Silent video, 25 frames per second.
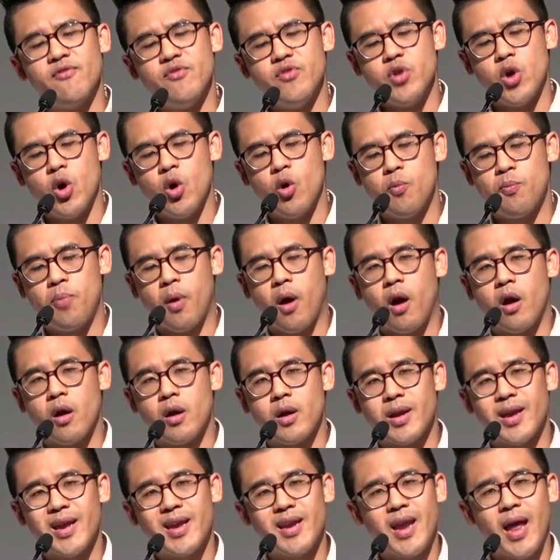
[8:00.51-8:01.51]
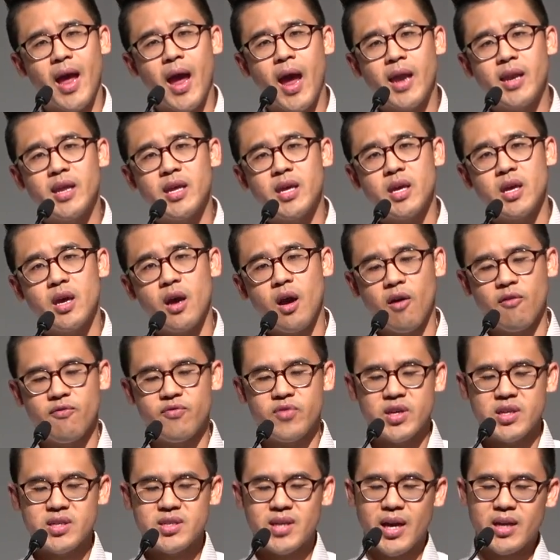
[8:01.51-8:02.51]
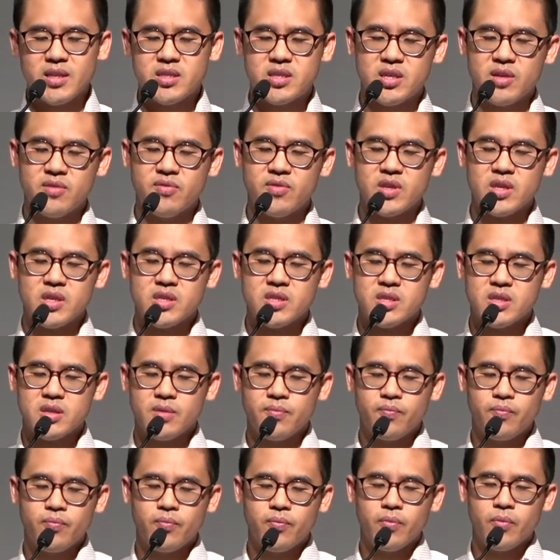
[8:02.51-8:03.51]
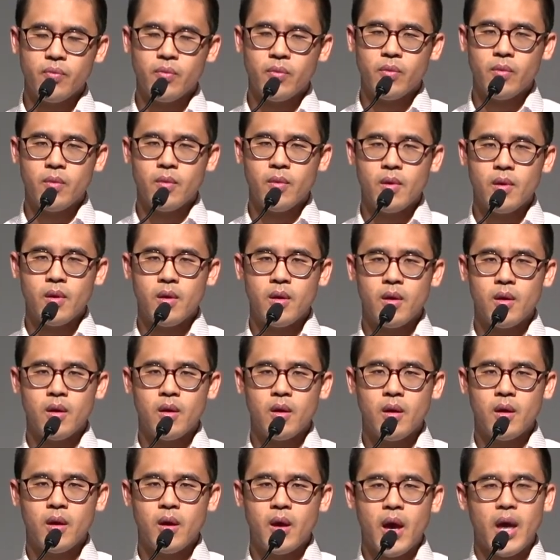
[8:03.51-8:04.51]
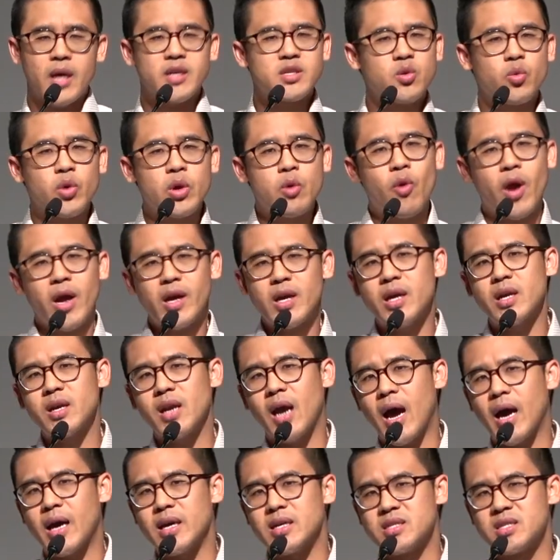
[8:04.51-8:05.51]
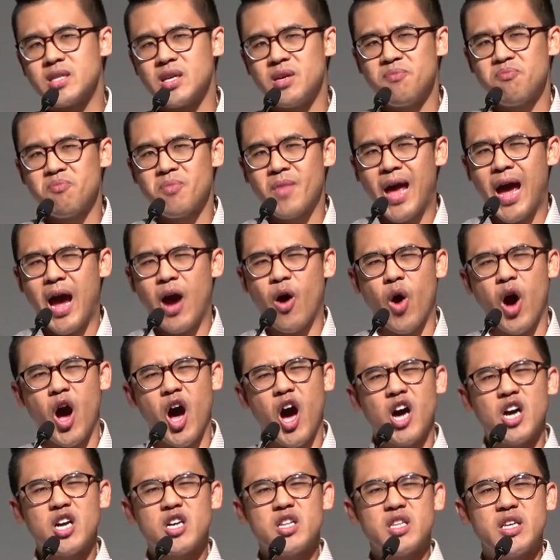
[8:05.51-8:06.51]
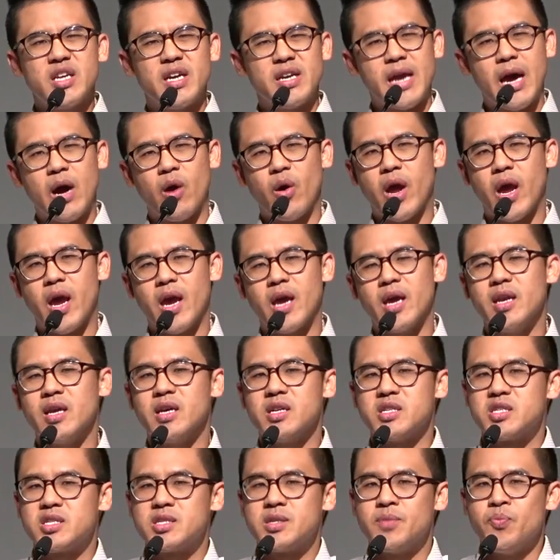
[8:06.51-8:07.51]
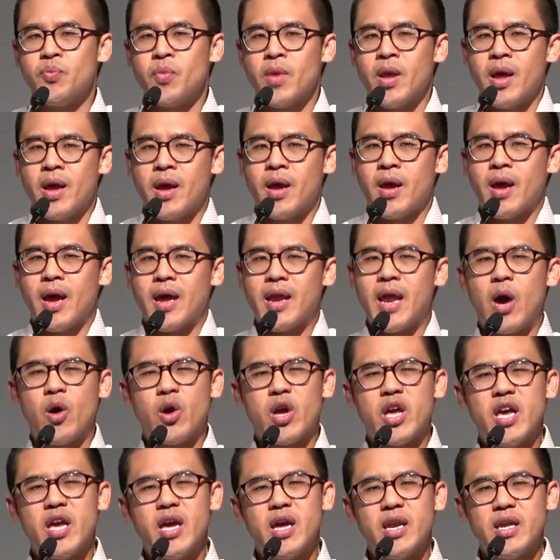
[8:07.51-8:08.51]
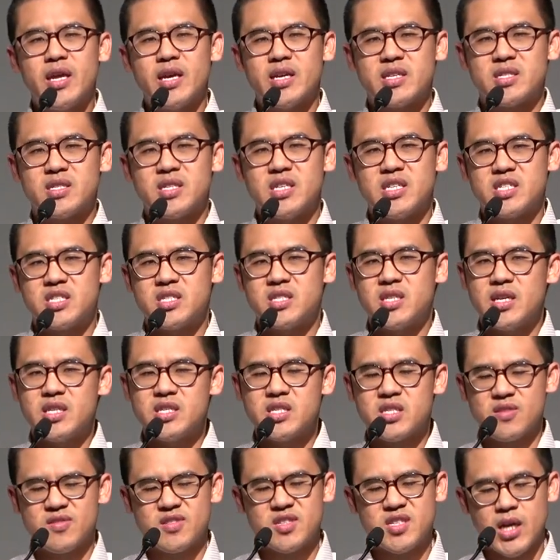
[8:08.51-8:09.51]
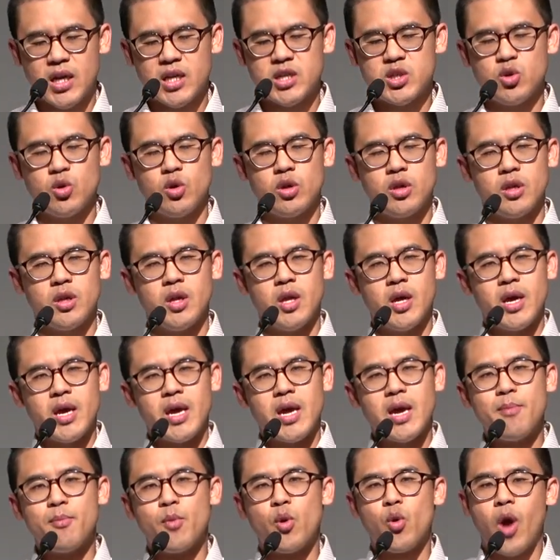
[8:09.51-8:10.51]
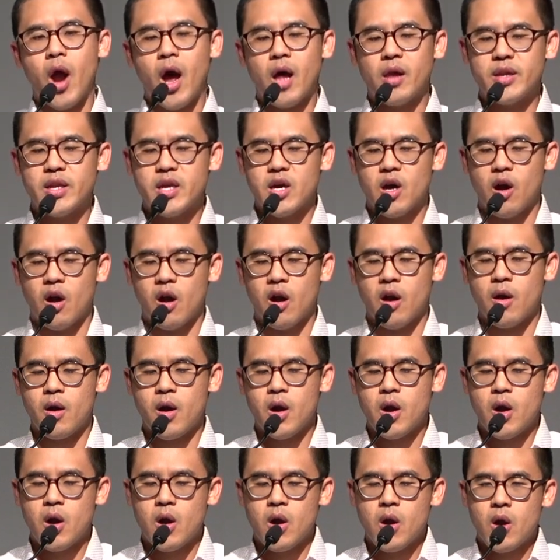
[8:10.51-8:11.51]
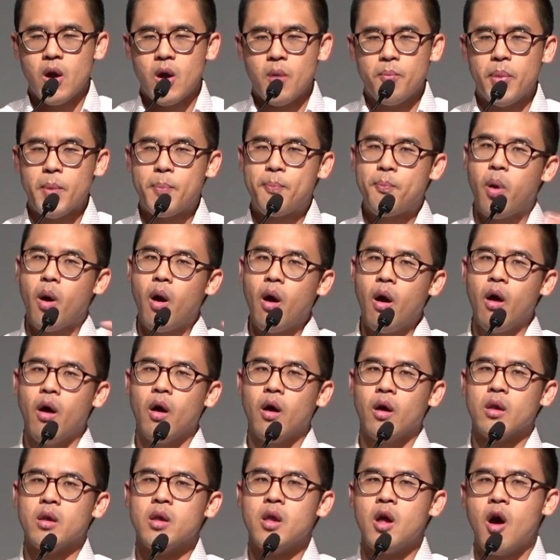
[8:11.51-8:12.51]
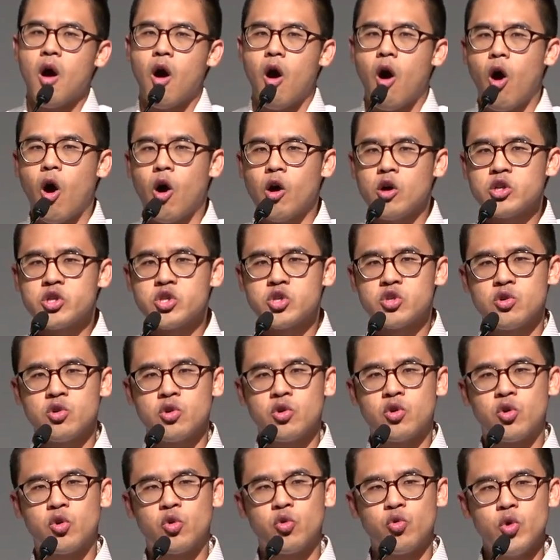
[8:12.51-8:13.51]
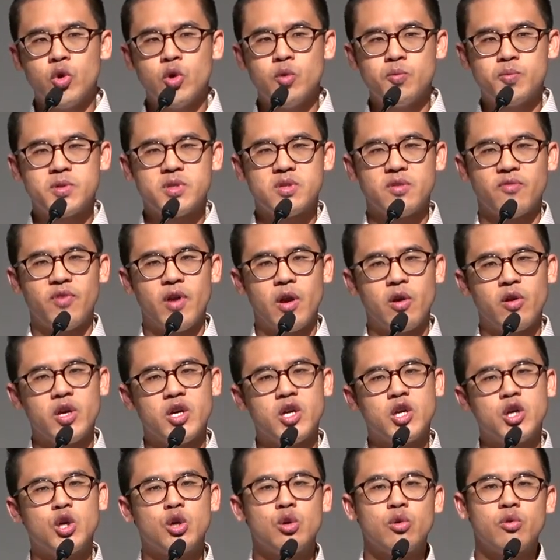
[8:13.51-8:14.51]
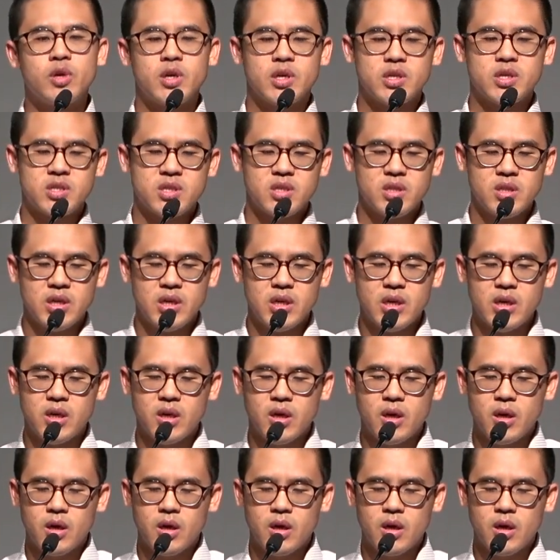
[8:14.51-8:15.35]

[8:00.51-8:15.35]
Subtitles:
no part in any of these activities. And so we recognize how ugly and how heinous and how hideous these sins of sexual immorality are. But Paul also groups very curiously